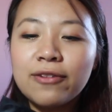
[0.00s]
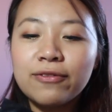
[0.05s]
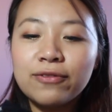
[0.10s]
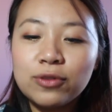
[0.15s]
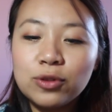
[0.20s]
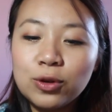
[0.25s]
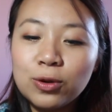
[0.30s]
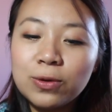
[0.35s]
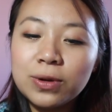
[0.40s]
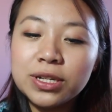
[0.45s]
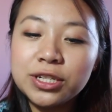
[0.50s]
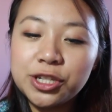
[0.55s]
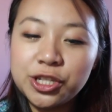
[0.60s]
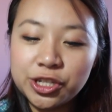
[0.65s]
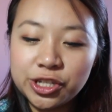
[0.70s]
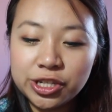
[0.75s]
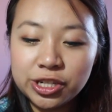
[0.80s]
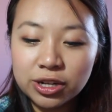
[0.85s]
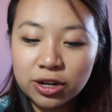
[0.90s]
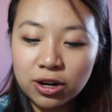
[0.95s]
Fluid
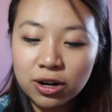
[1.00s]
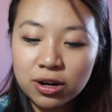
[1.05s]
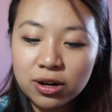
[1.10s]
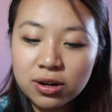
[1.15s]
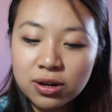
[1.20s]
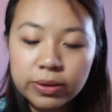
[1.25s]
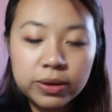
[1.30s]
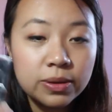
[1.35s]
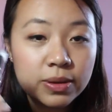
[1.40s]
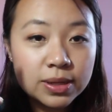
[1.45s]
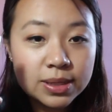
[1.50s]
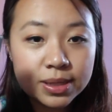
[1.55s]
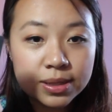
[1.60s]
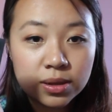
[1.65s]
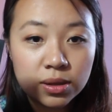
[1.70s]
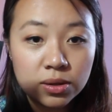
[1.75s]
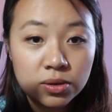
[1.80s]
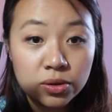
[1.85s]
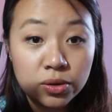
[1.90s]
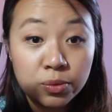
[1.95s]
Sheer. I think this is
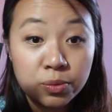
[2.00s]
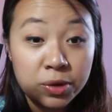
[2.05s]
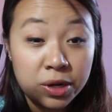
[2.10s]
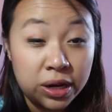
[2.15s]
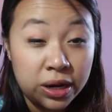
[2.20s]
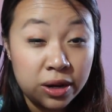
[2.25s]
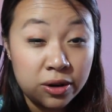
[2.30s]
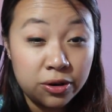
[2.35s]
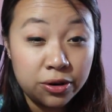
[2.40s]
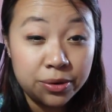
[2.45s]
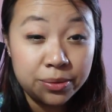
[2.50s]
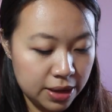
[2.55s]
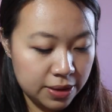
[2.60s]
a Luminator.